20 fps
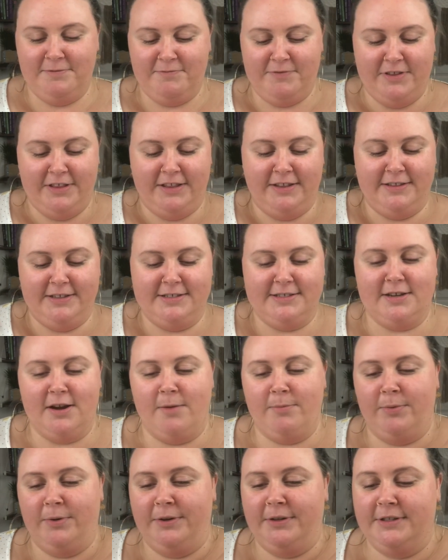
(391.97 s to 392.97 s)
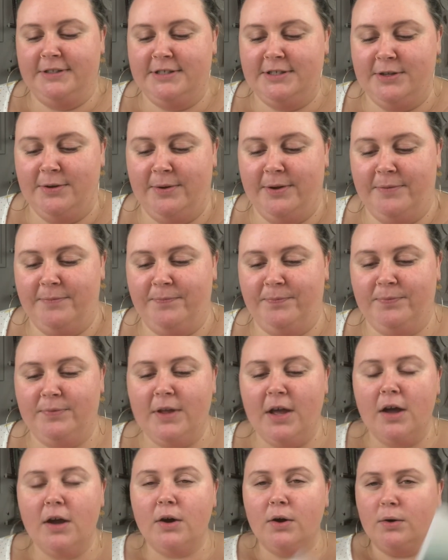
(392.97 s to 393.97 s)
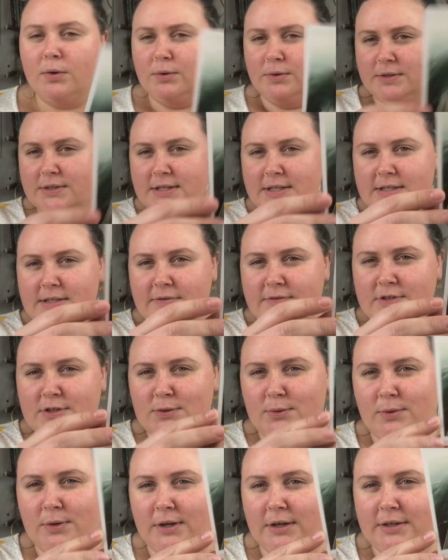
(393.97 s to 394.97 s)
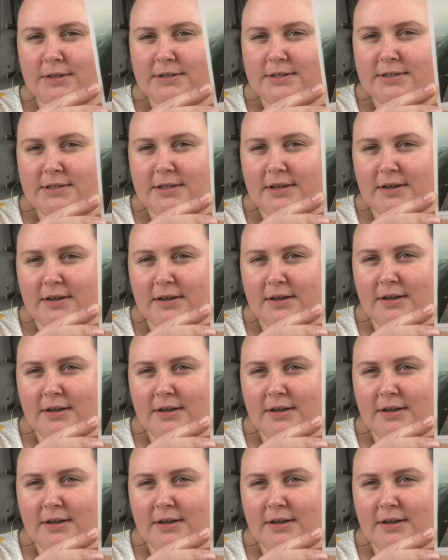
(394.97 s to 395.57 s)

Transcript: mm, feeling this top one. Let's do it. Six of Swords.